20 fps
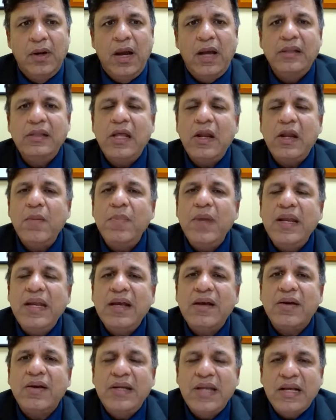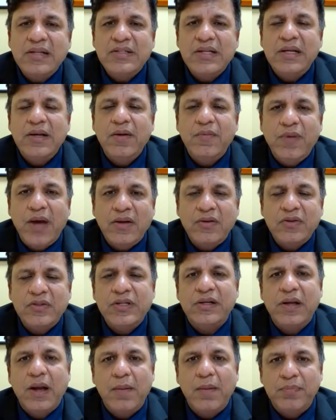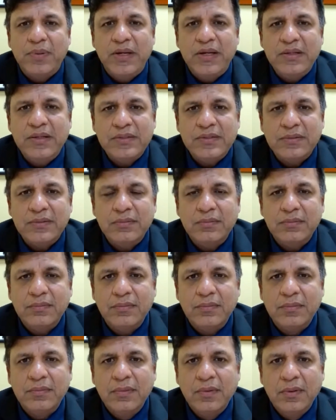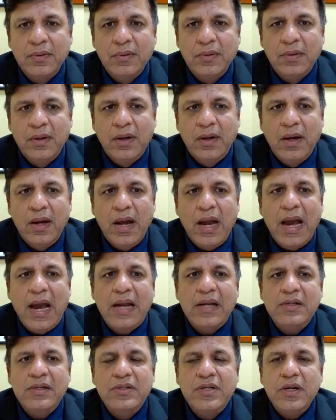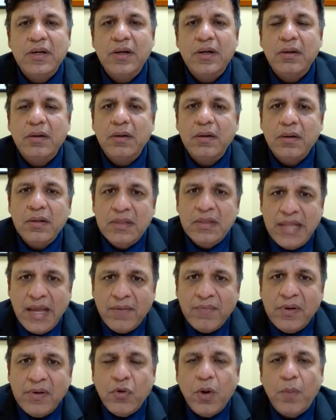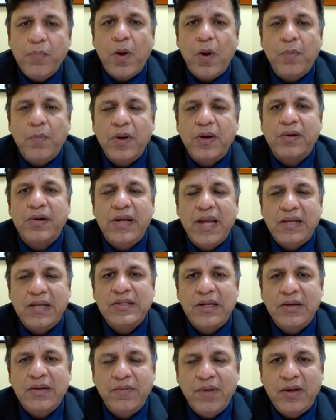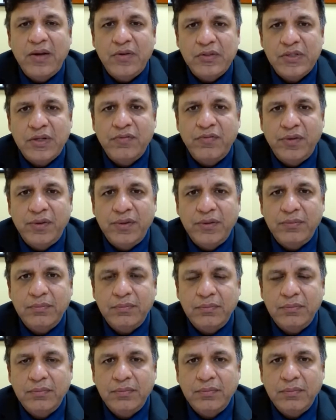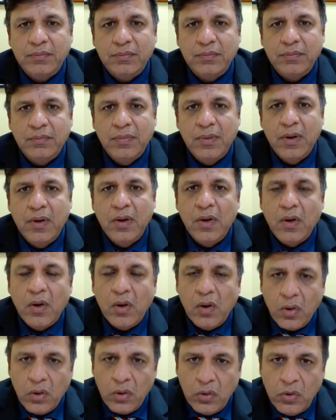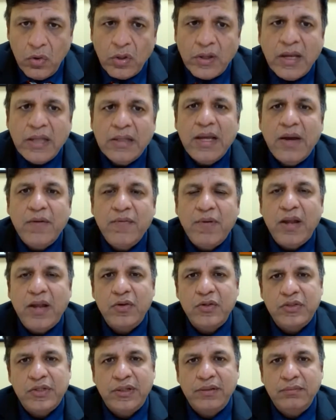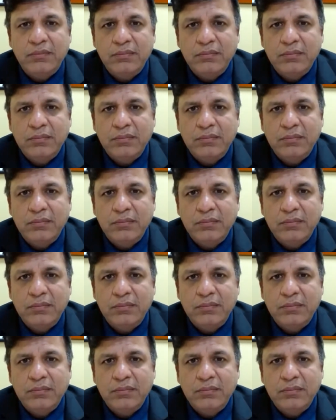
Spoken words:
And there are many credential evaluation companies, and they will do a proper credential evaluation for you. Look at the evaluation.